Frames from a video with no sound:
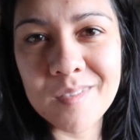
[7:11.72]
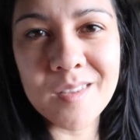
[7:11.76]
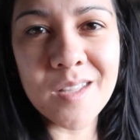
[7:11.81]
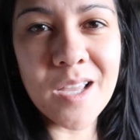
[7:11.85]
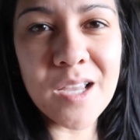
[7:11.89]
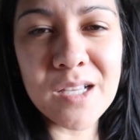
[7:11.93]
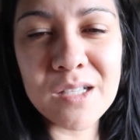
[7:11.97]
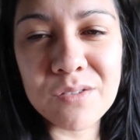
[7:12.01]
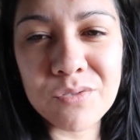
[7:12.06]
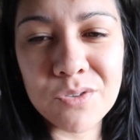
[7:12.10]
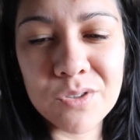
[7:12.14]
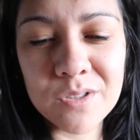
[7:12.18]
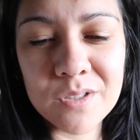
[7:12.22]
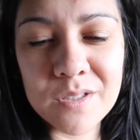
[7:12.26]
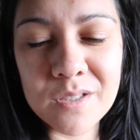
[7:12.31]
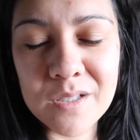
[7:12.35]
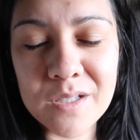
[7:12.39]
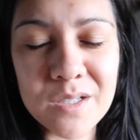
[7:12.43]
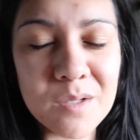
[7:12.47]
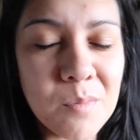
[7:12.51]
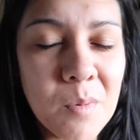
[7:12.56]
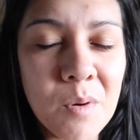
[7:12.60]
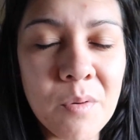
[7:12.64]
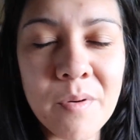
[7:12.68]
thanks for
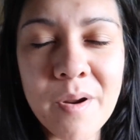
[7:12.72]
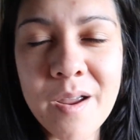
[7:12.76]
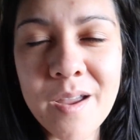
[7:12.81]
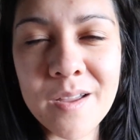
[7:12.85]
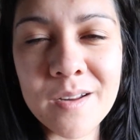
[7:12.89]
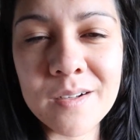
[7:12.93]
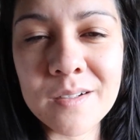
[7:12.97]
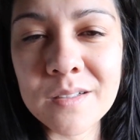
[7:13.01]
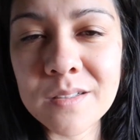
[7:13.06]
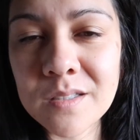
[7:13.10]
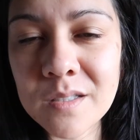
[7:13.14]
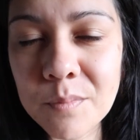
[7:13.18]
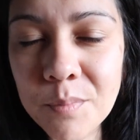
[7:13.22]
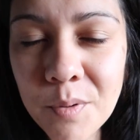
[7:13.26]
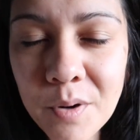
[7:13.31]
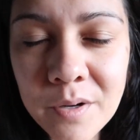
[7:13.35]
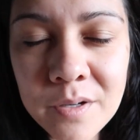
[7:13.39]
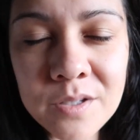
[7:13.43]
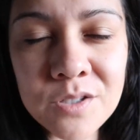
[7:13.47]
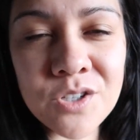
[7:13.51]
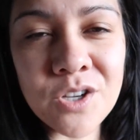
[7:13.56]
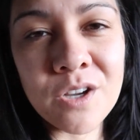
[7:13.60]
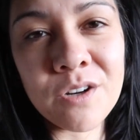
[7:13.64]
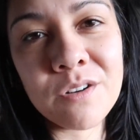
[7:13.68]
listening to my rant. It's a
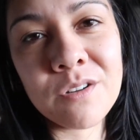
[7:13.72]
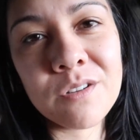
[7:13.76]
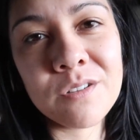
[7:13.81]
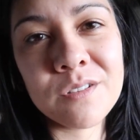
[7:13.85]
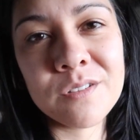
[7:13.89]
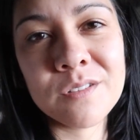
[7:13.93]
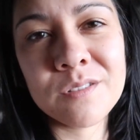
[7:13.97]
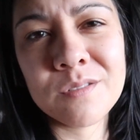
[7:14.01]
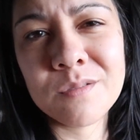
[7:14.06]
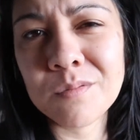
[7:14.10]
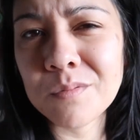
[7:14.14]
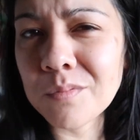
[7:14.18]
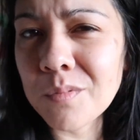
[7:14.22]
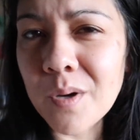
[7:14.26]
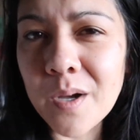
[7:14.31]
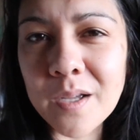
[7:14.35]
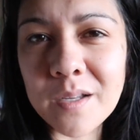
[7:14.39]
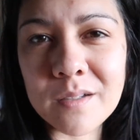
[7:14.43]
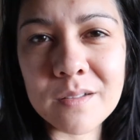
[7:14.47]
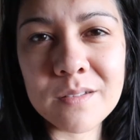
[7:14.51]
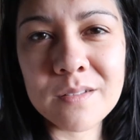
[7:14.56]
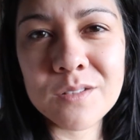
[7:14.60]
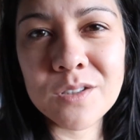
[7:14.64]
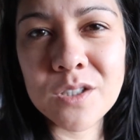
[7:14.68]
party channel.
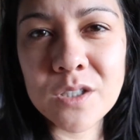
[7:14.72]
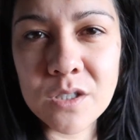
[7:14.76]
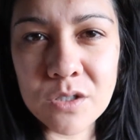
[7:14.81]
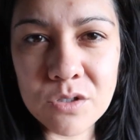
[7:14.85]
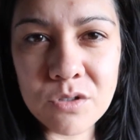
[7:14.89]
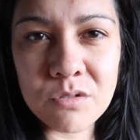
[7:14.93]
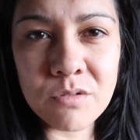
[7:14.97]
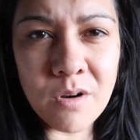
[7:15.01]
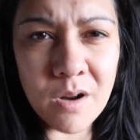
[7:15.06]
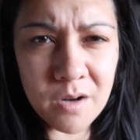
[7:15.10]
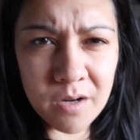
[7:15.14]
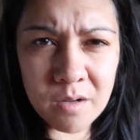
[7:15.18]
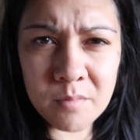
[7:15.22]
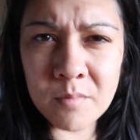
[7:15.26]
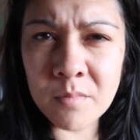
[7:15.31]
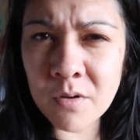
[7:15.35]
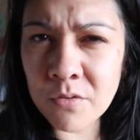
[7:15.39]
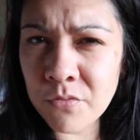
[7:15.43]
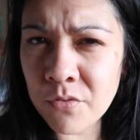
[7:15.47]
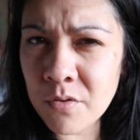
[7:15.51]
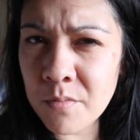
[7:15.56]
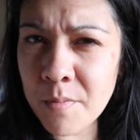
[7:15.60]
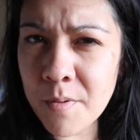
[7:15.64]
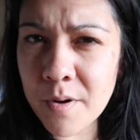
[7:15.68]
What? Did you not come
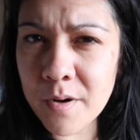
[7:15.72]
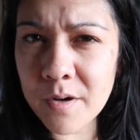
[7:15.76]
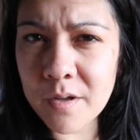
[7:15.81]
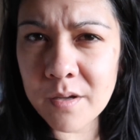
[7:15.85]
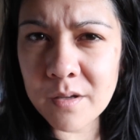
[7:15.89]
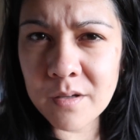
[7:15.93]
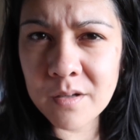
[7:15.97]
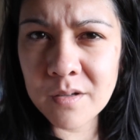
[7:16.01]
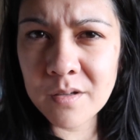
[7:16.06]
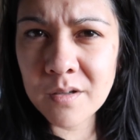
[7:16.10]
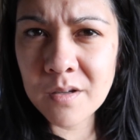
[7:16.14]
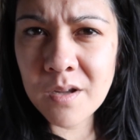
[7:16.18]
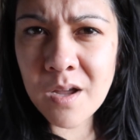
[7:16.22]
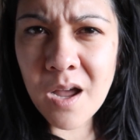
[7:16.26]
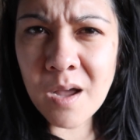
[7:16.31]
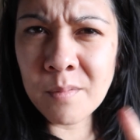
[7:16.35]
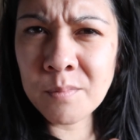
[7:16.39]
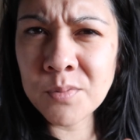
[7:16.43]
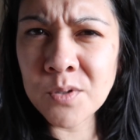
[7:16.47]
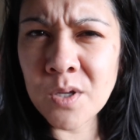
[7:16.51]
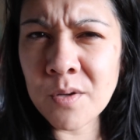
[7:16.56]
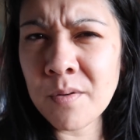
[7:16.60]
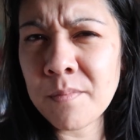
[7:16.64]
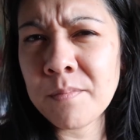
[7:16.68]
here for a party?
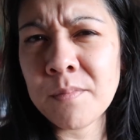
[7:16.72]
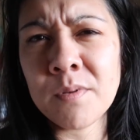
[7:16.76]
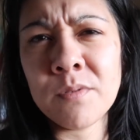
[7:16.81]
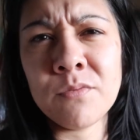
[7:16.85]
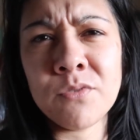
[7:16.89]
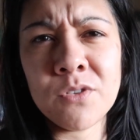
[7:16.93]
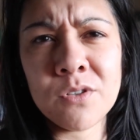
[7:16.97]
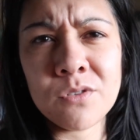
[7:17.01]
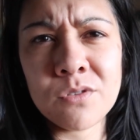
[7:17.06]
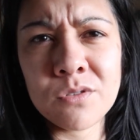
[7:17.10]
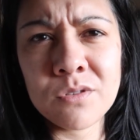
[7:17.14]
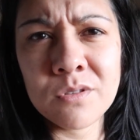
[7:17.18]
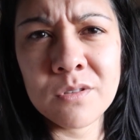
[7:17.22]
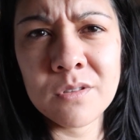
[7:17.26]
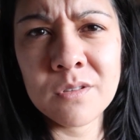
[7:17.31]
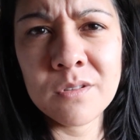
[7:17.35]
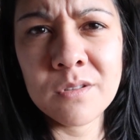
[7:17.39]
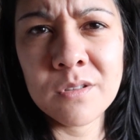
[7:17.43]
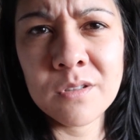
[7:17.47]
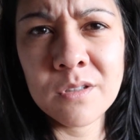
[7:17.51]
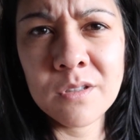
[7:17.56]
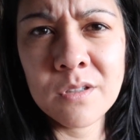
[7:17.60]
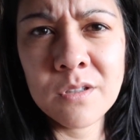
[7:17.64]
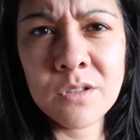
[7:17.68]
I'm confused.
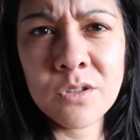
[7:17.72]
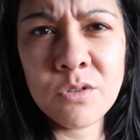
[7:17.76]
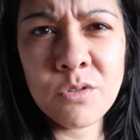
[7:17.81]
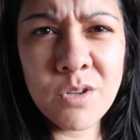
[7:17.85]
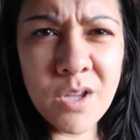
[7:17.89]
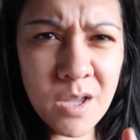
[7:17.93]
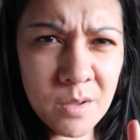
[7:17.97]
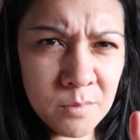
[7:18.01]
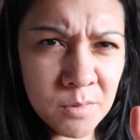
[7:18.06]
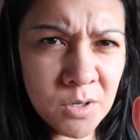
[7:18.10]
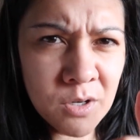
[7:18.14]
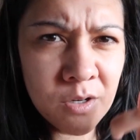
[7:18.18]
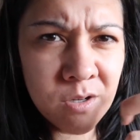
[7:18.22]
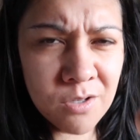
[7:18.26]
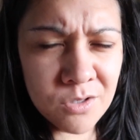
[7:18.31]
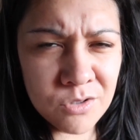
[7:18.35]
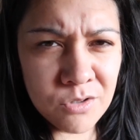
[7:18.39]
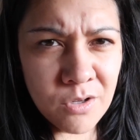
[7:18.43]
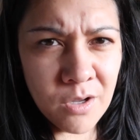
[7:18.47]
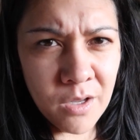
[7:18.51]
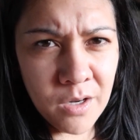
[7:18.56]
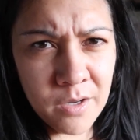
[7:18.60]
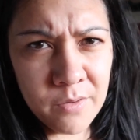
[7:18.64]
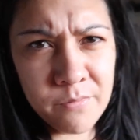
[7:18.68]
You came here
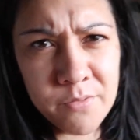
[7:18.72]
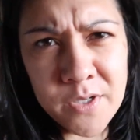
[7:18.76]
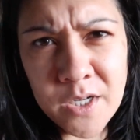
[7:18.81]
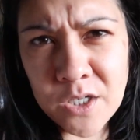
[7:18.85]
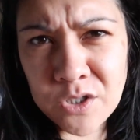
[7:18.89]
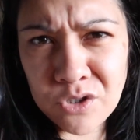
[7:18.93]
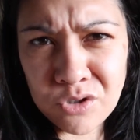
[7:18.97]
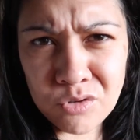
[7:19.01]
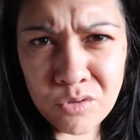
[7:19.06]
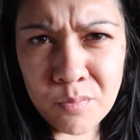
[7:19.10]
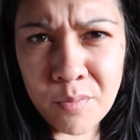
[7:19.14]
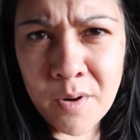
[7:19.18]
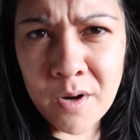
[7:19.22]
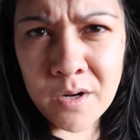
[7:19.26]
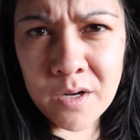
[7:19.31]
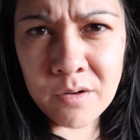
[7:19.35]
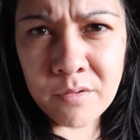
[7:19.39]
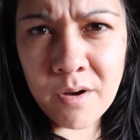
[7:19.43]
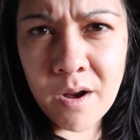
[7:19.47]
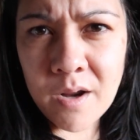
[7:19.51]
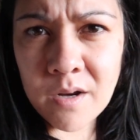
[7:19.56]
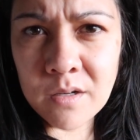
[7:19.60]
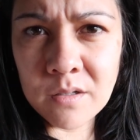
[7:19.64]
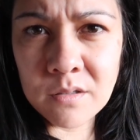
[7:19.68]
because you got an invitation to a
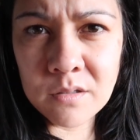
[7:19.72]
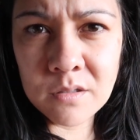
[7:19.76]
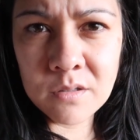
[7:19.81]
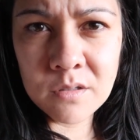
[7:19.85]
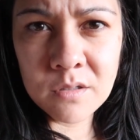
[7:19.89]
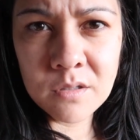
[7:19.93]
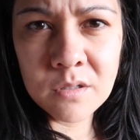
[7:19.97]
party, right?